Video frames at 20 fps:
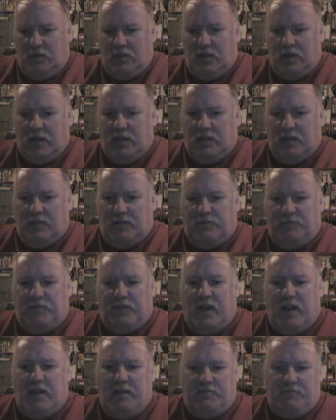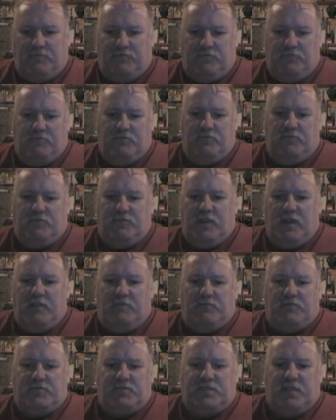
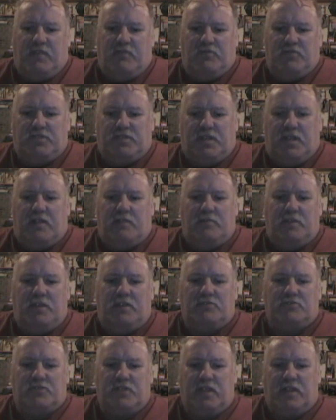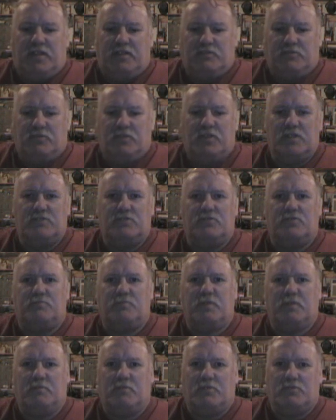5 to 7 centimeters, I guess it was. It'd
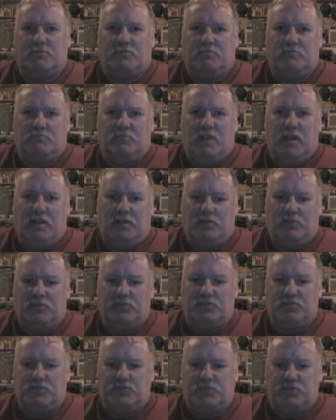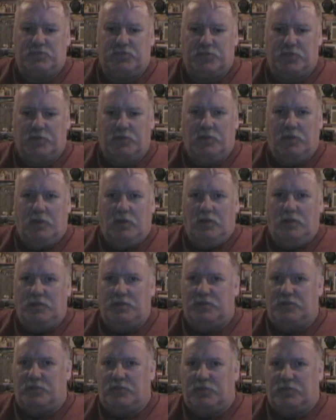be about, I don't know, 2
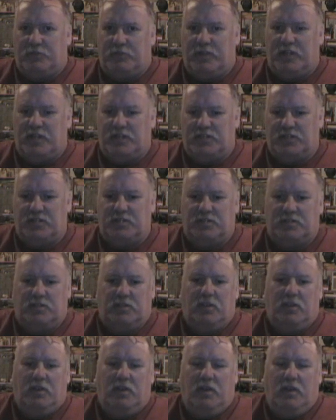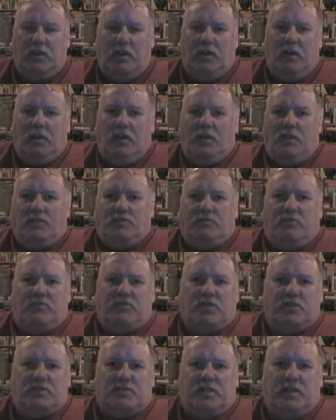or 3 inches. So
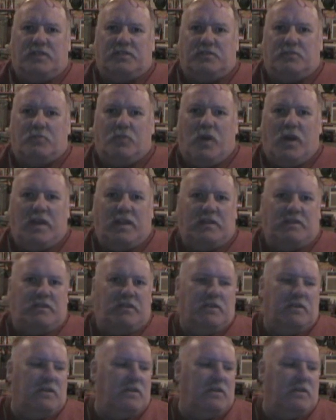everything's nice and white,